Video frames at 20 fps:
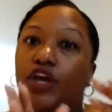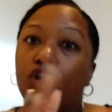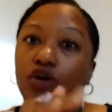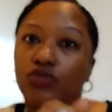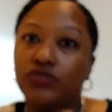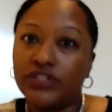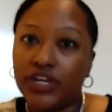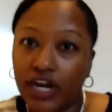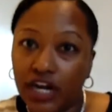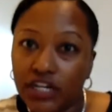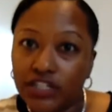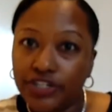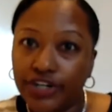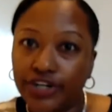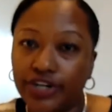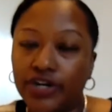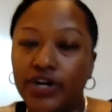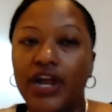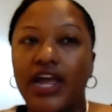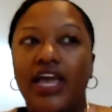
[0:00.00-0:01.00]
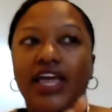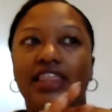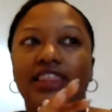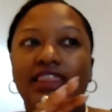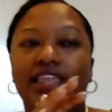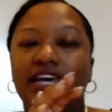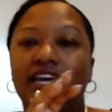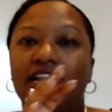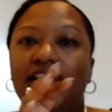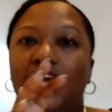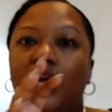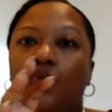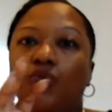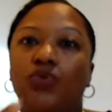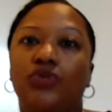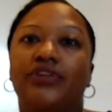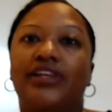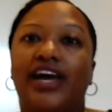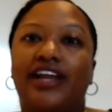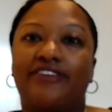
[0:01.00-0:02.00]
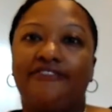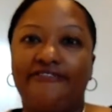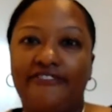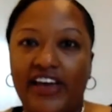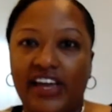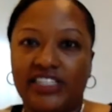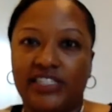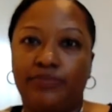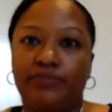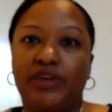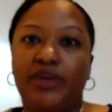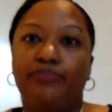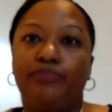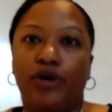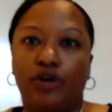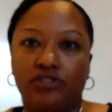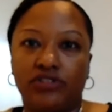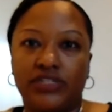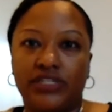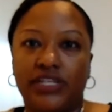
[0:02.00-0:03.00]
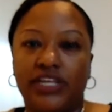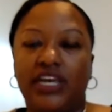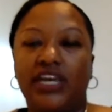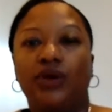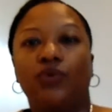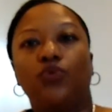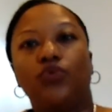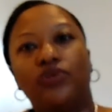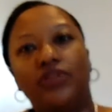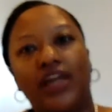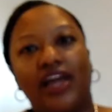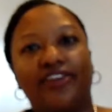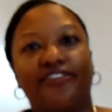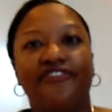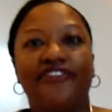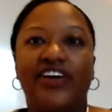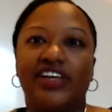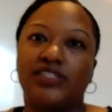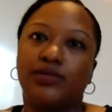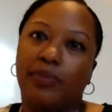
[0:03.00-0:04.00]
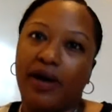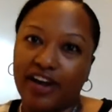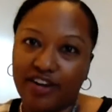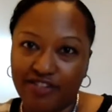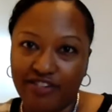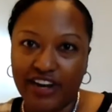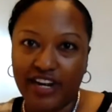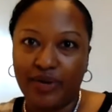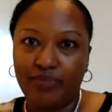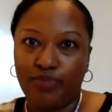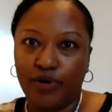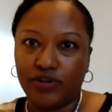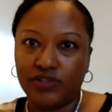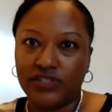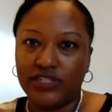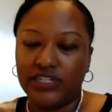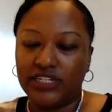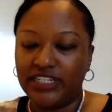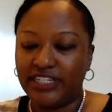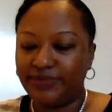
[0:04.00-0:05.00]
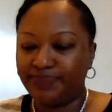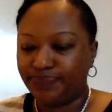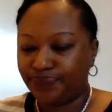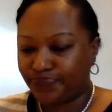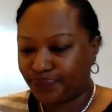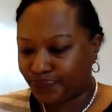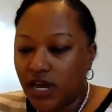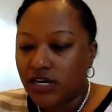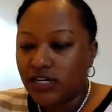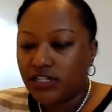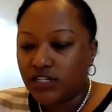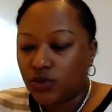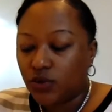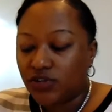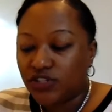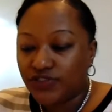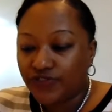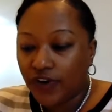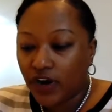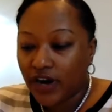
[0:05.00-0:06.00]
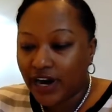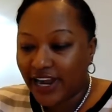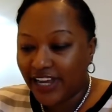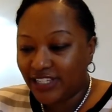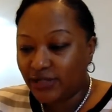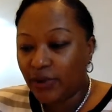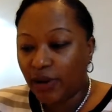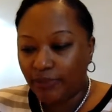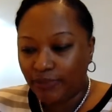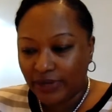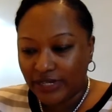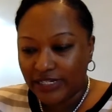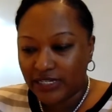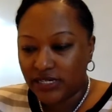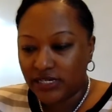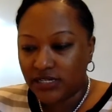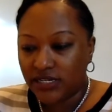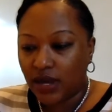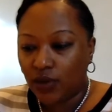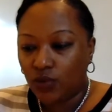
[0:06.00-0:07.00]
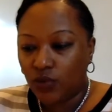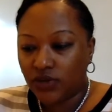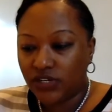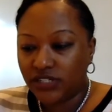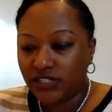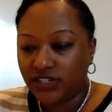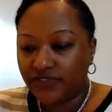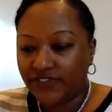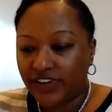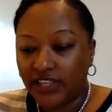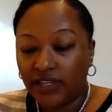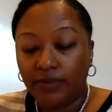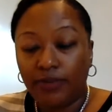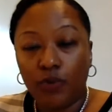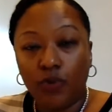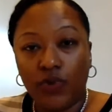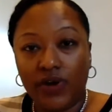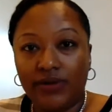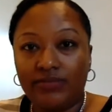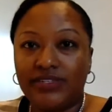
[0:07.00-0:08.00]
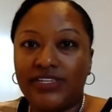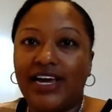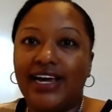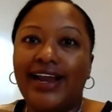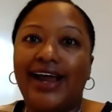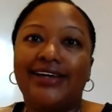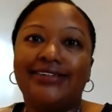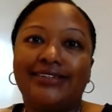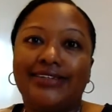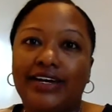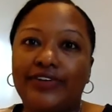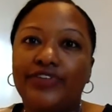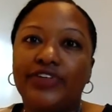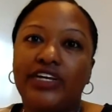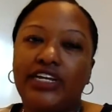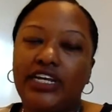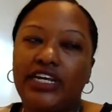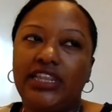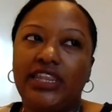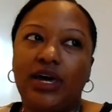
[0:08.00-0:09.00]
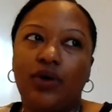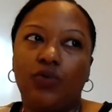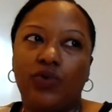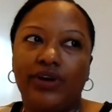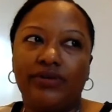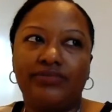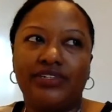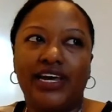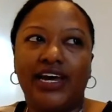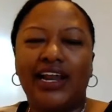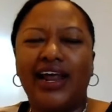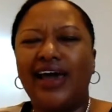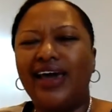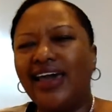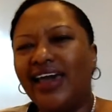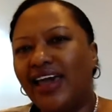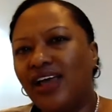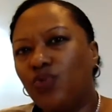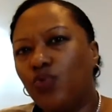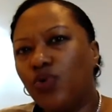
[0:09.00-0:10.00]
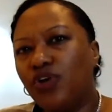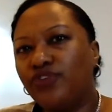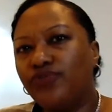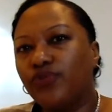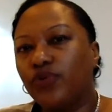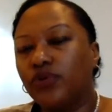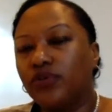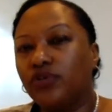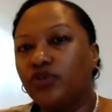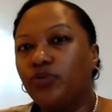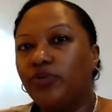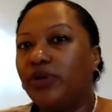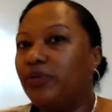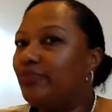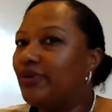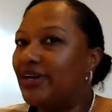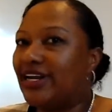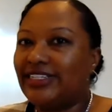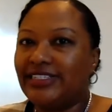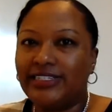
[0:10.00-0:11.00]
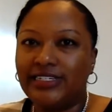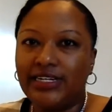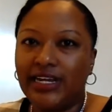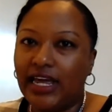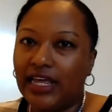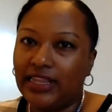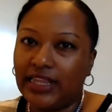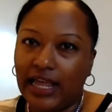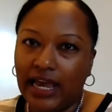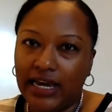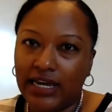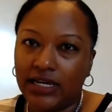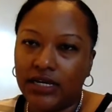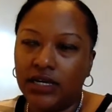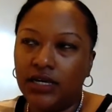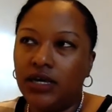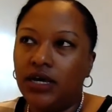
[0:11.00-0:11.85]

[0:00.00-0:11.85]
goes under, then it will not affect me personally. It will not affect my credit personally. So as far as my business, I want to develop a website. I definitely need that website. I had one for a little bit, but I did not like